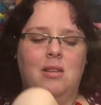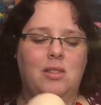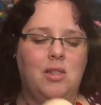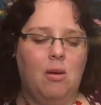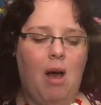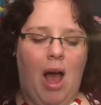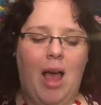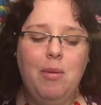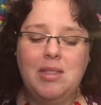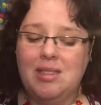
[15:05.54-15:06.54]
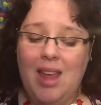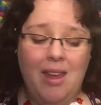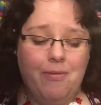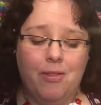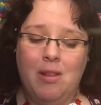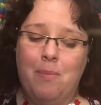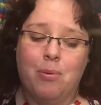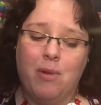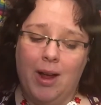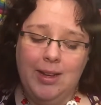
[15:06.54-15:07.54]
So I would say for the
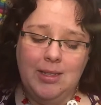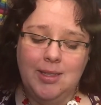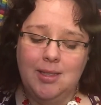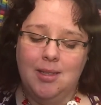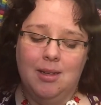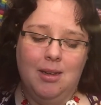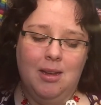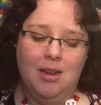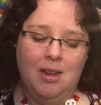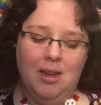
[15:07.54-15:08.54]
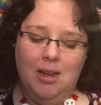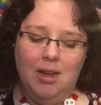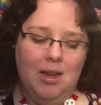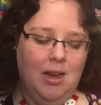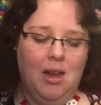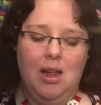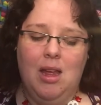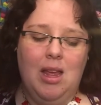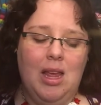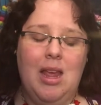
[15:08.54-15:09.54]
price,
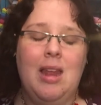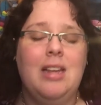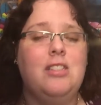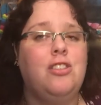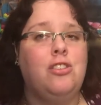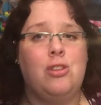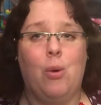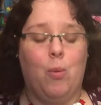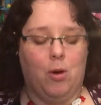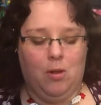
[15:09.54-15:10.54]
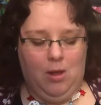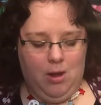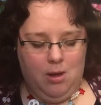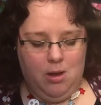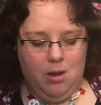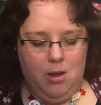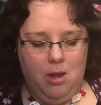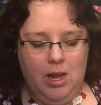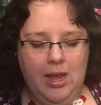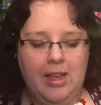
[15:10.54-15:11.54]
it is so worth it.
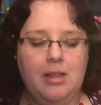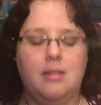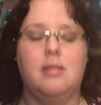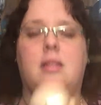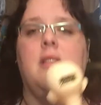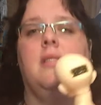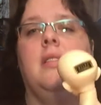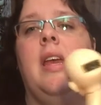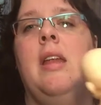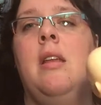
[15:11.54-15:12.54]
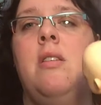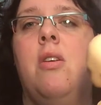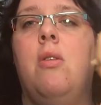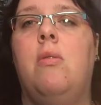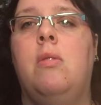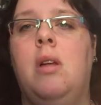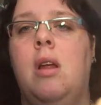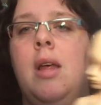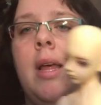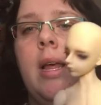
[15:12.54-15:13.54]
The skin tone
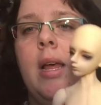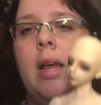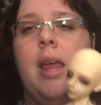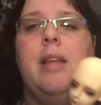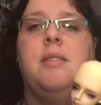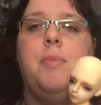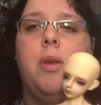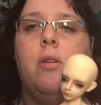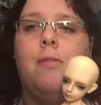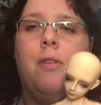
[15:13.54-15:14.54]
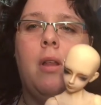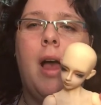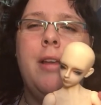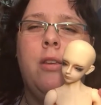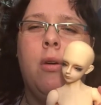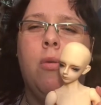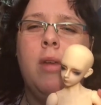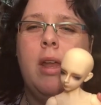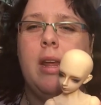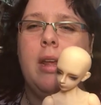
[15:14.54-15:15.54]
is beautiful. I know
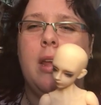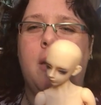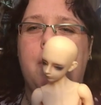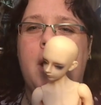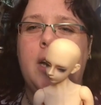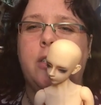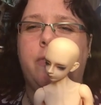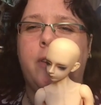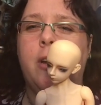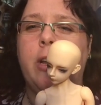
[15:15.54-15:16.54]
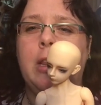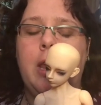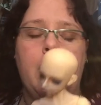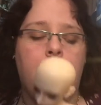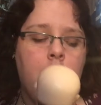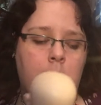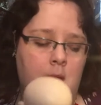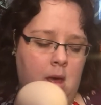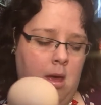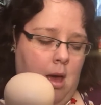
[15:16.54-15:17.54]
that it can match Fairyland.
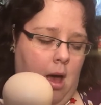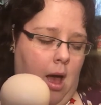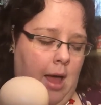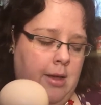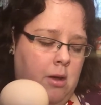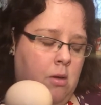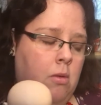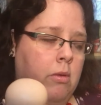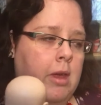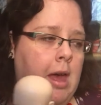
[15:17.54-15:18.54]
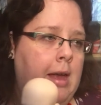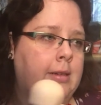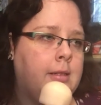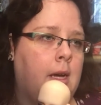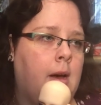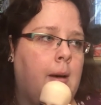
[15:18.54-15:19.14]
I know that